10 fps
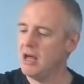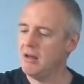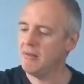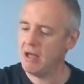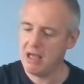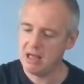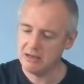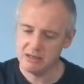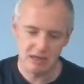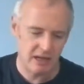
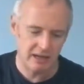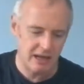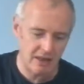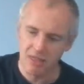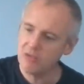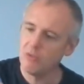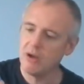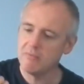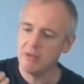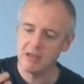and I gather the
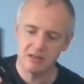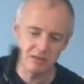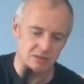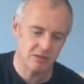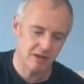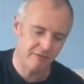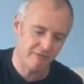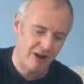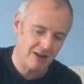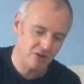
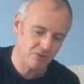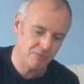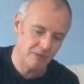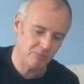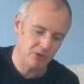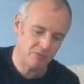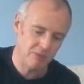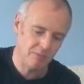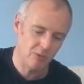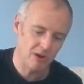winemaker's French,
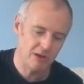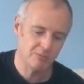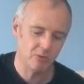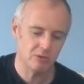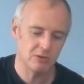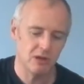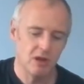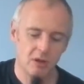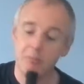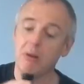which may be why he's put
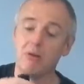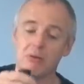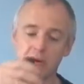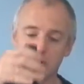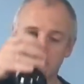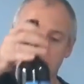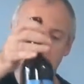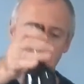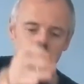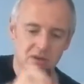Blanc on
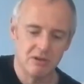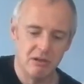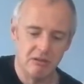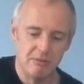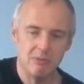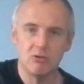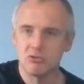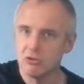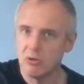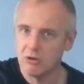rather than, I'm
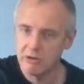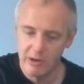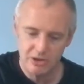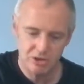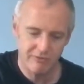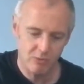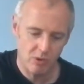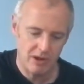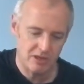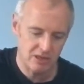not sure what Croatian for
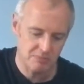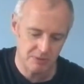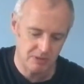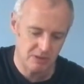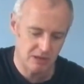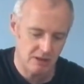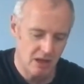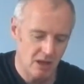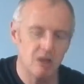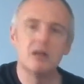white is, but
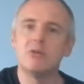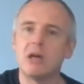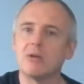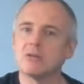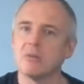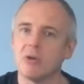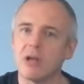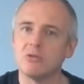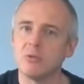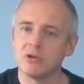no doubt
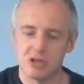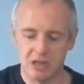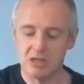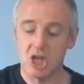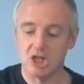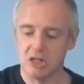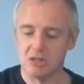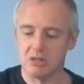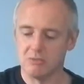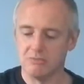someone who's watching this
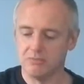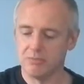does.